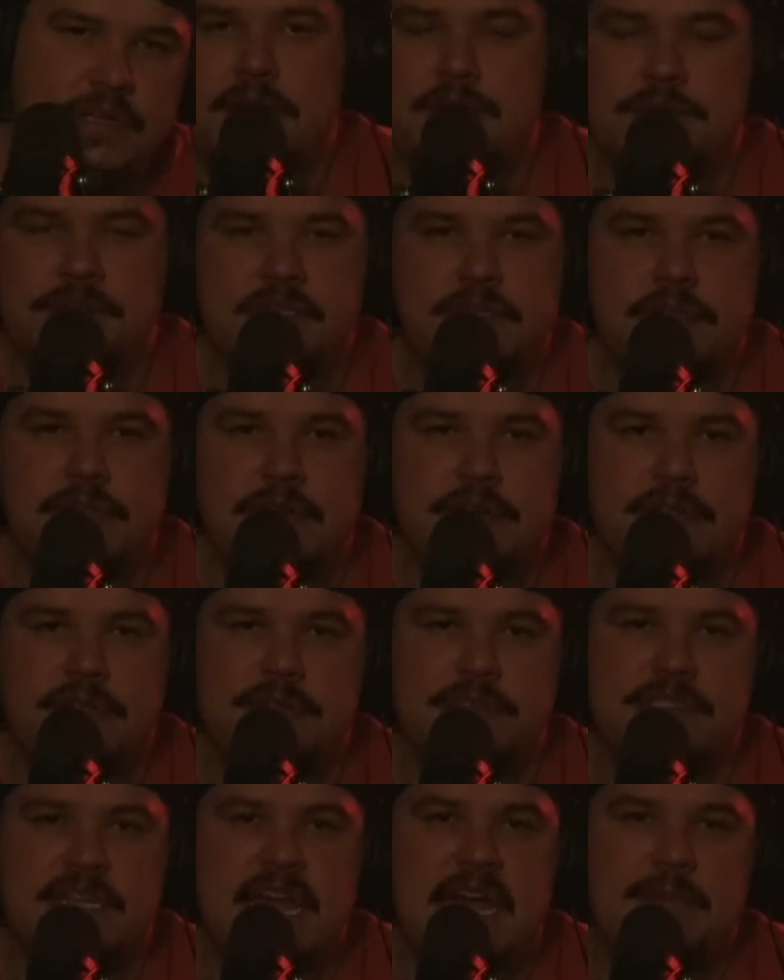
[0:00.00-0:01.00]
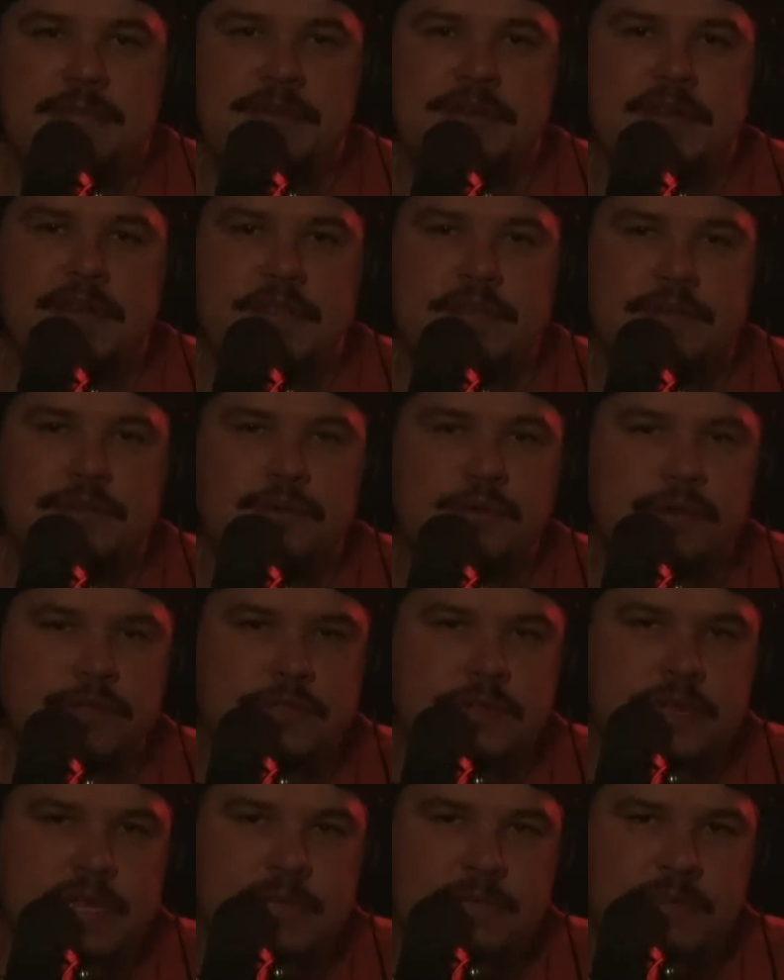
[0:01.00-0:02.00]
It was clear that his captor either
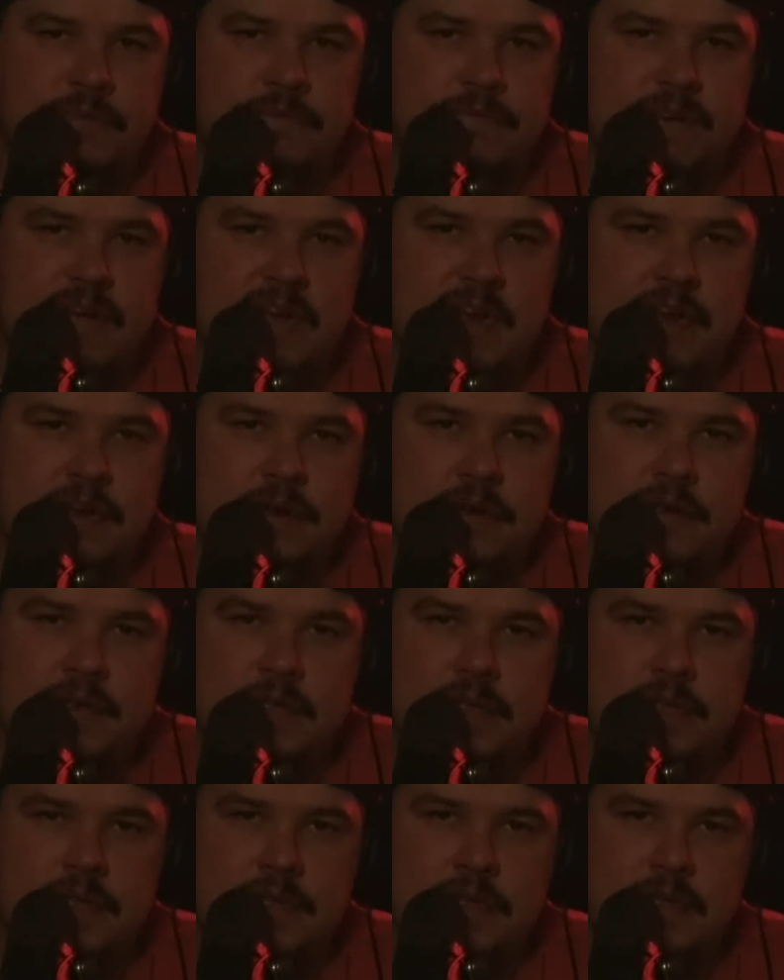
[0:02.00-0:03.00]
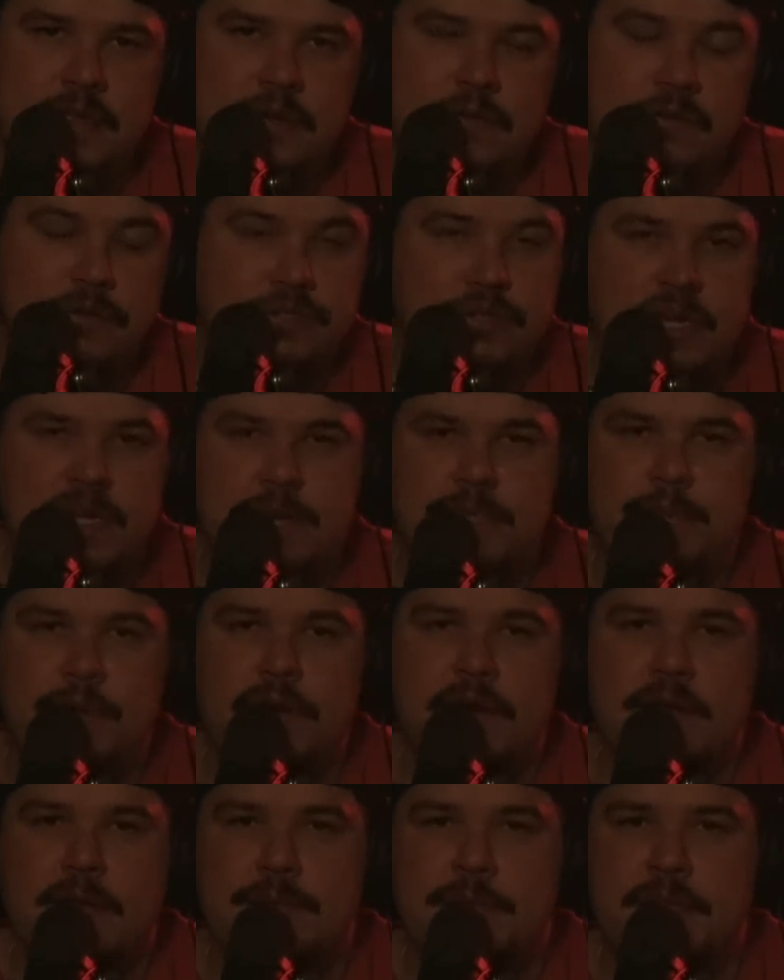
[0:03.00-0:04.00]
tortured him with fire or tried to
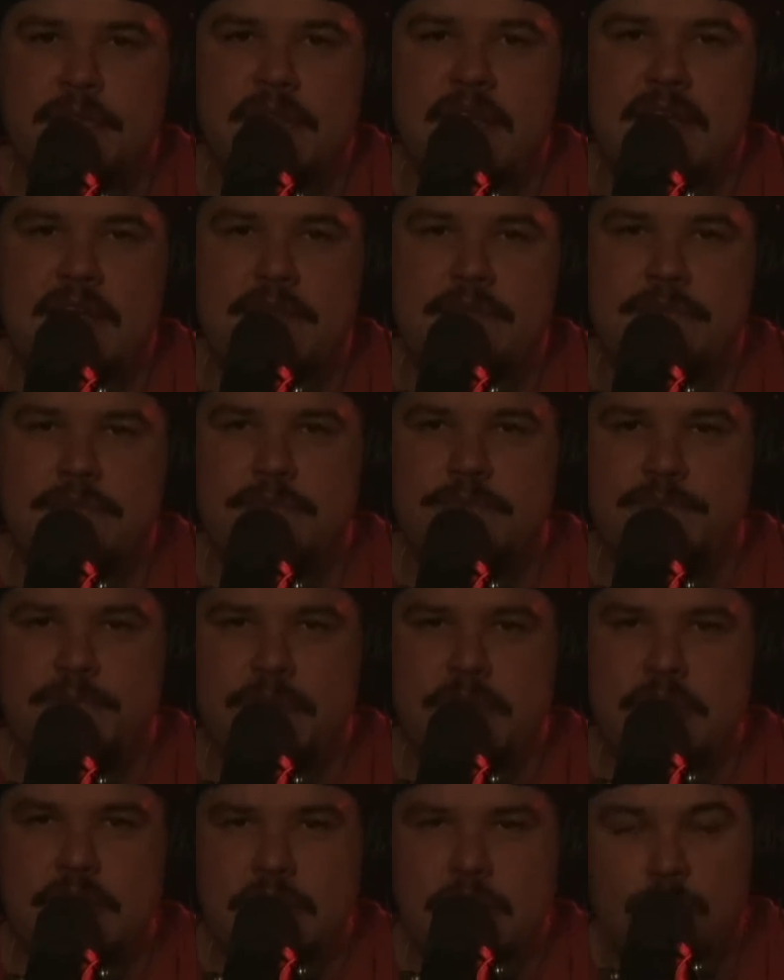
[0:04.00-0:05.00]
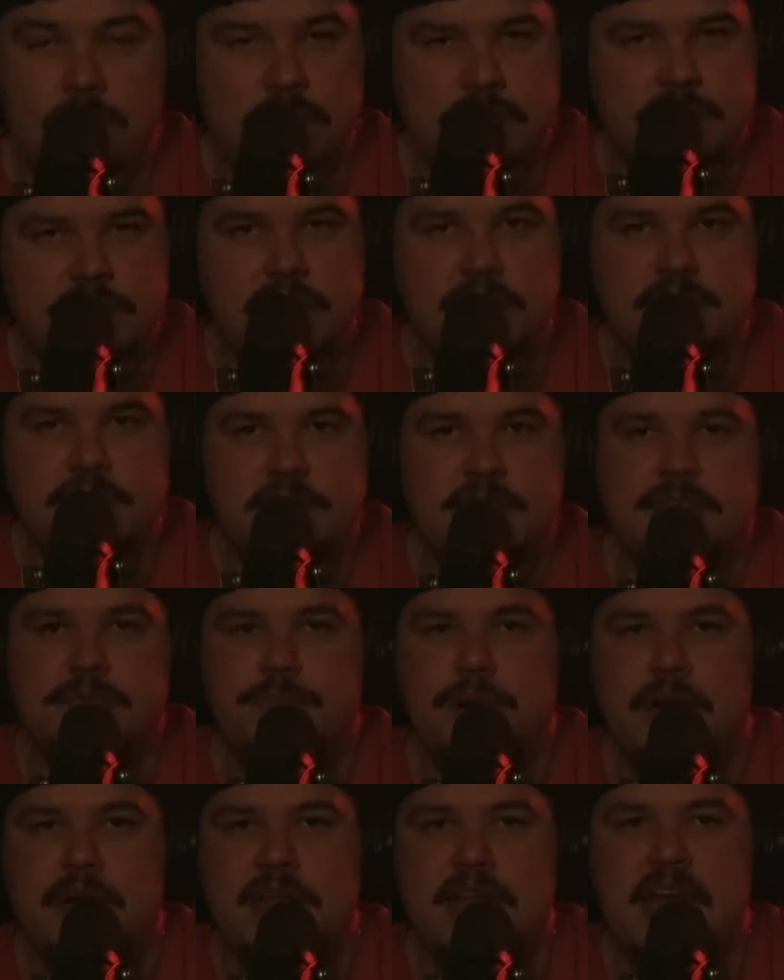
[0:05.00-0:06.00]
burn him alive, or assaulted
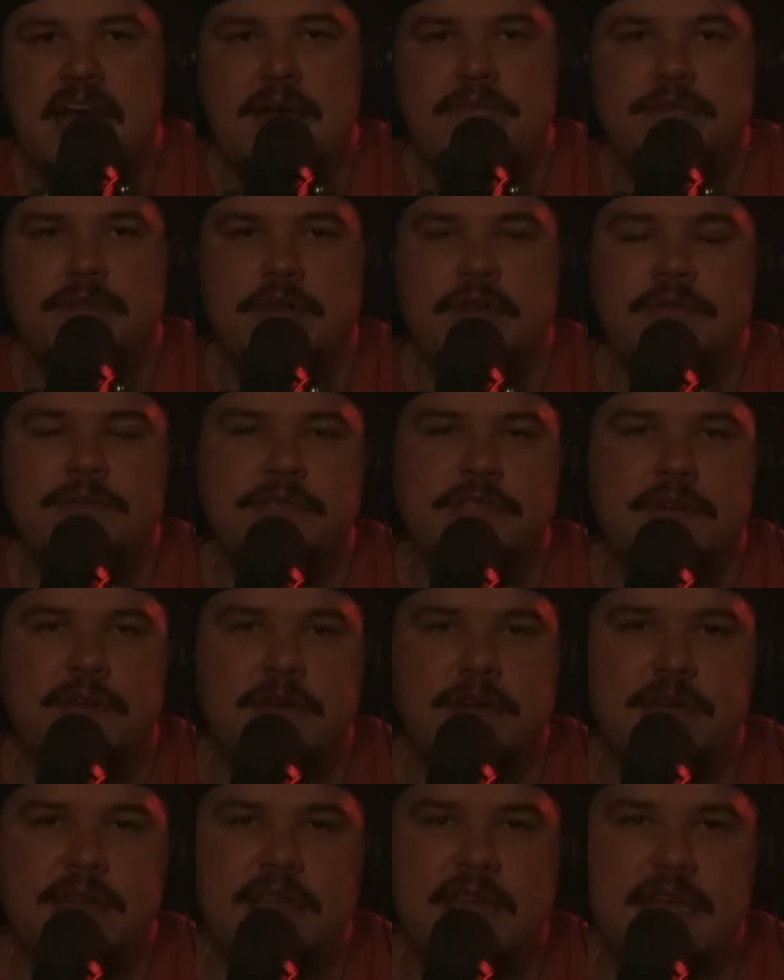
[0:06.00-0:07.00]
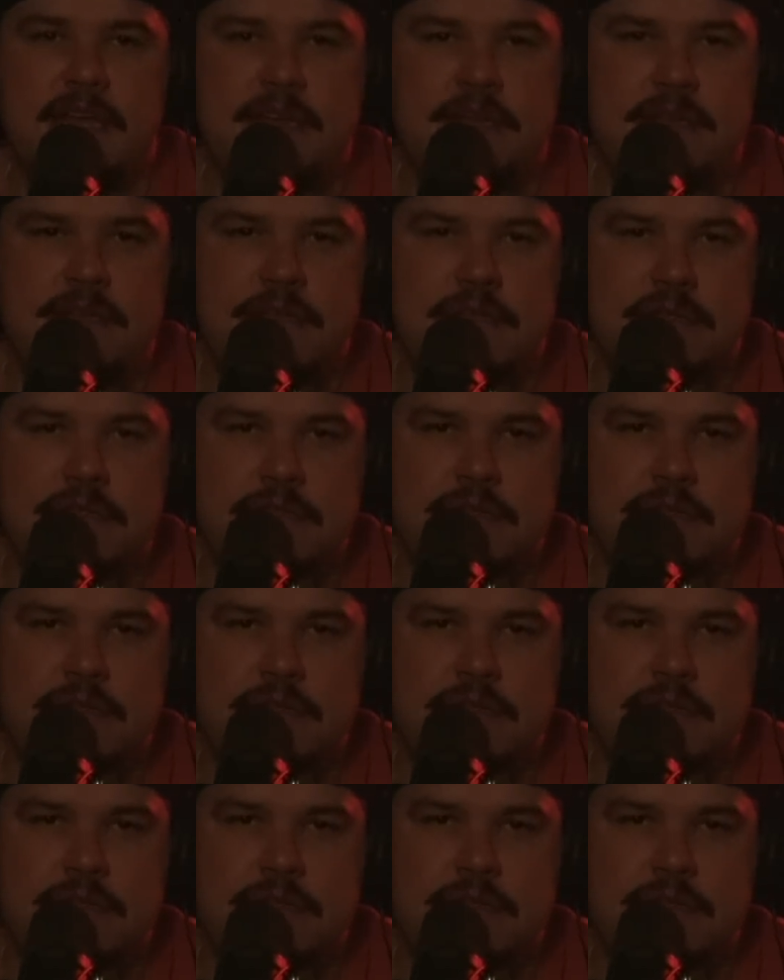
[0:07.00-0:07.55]
his body after he was already dead.